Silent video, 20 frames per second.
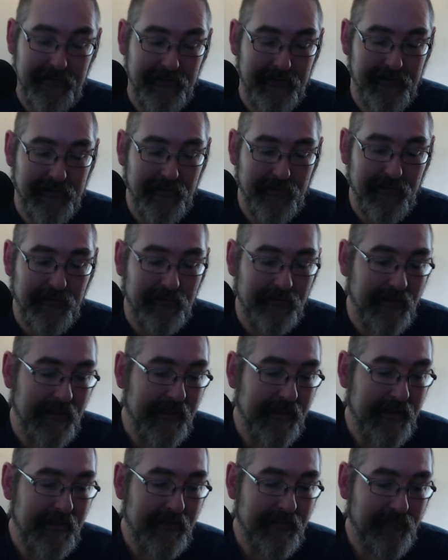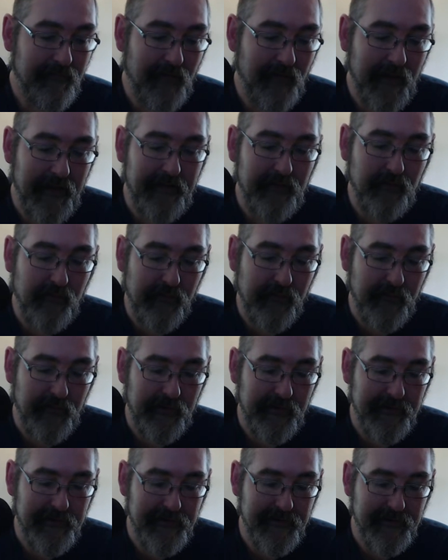So final
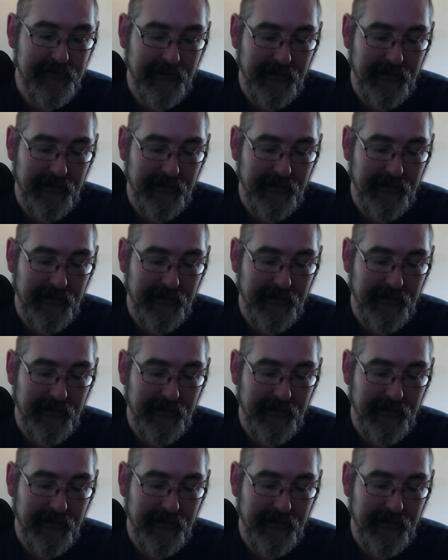thoughts.